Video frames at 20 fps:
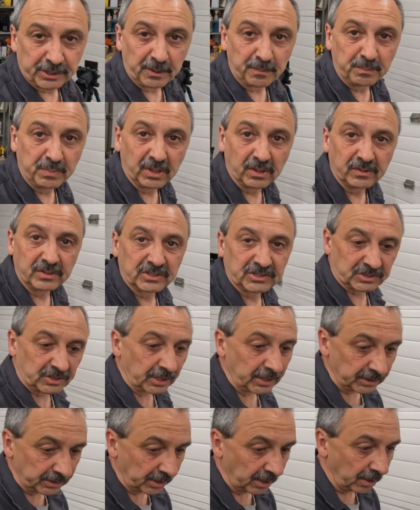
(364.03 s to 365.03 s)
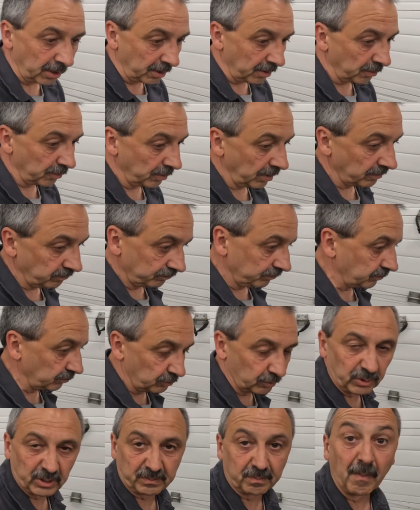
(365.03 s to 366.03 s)
didn't build this thing
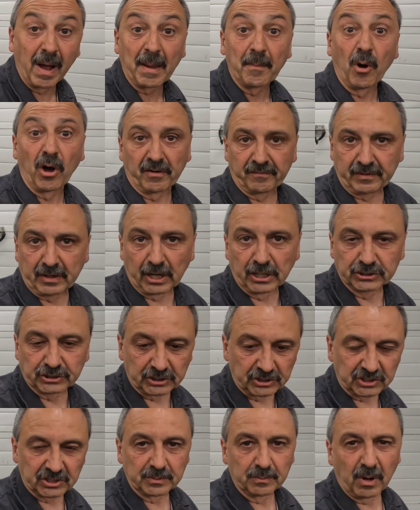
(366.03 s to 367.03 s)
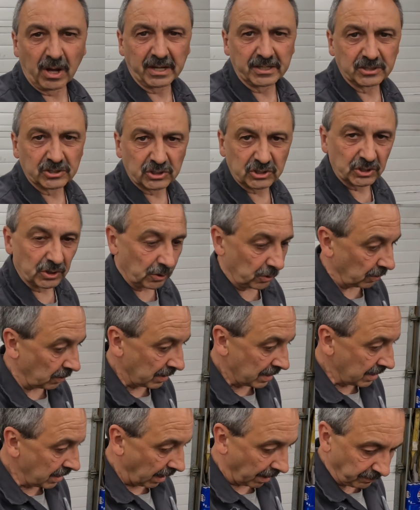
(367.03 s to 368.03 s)
with my modifications in mind, so
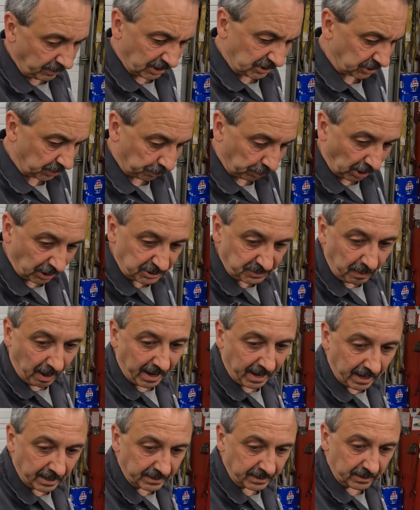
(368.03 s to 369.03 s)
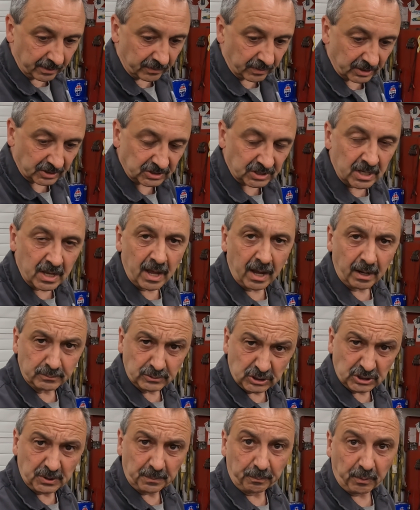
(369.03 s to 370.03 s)
I'm not surprised by any of this. I'm
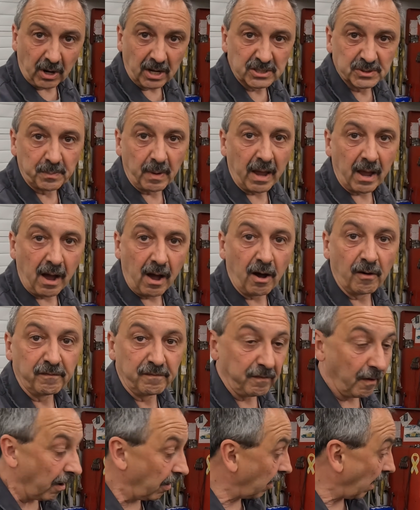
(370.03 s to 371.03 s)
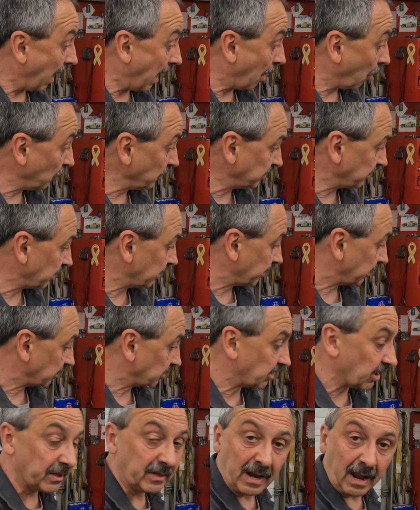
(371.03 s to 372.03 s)
just surprised by how far out it
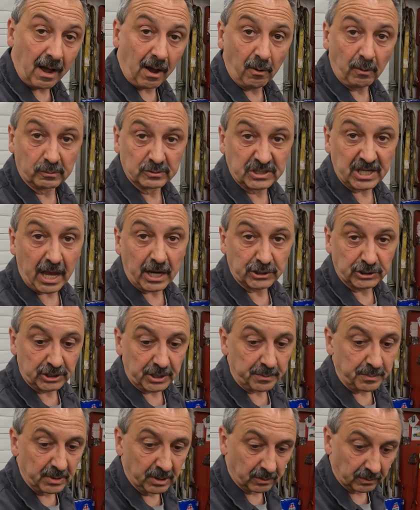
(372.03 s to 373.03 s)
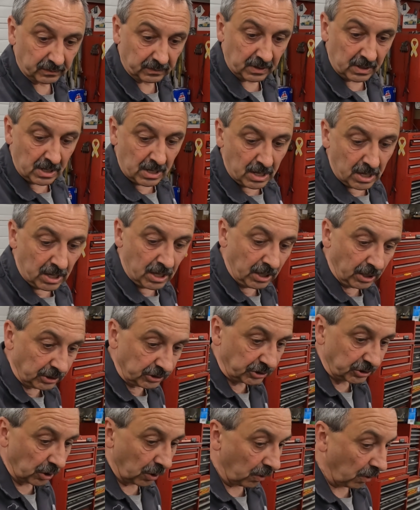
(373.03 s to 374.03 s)
is and how it was actually built.
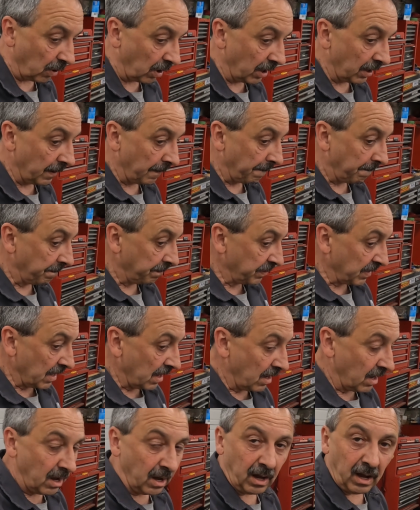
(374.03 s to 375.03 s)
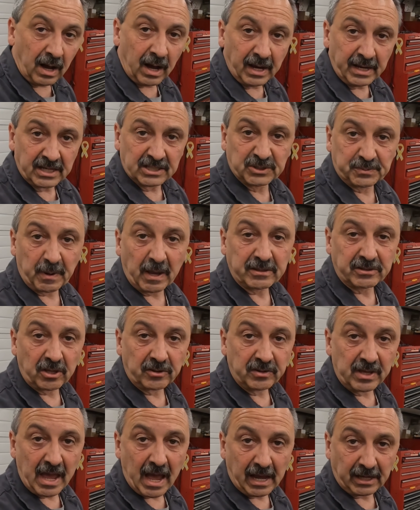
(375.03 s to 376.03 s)
So I expected
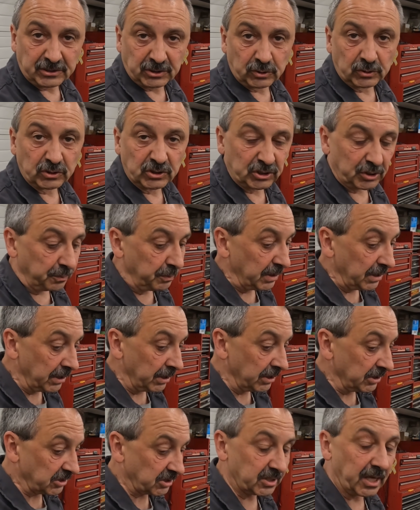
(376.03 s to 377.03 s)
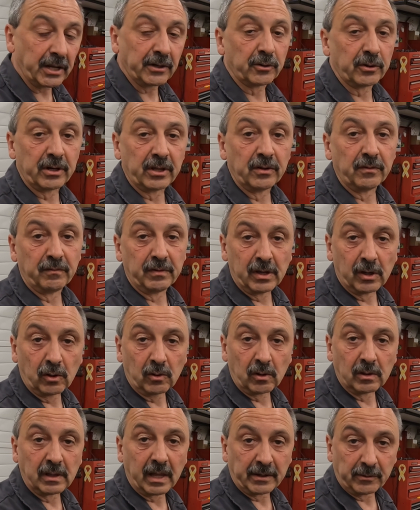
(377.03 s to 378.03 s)
the axles to be centered in the
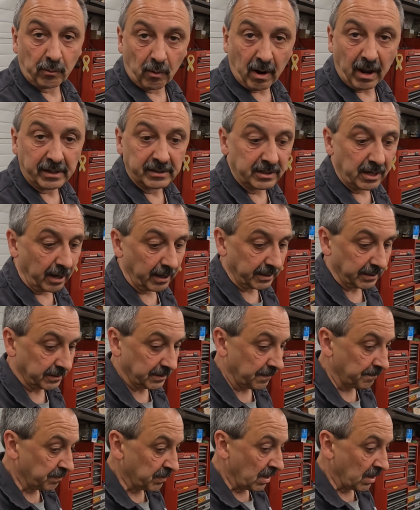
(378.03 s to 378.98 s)
vehicle at ride height.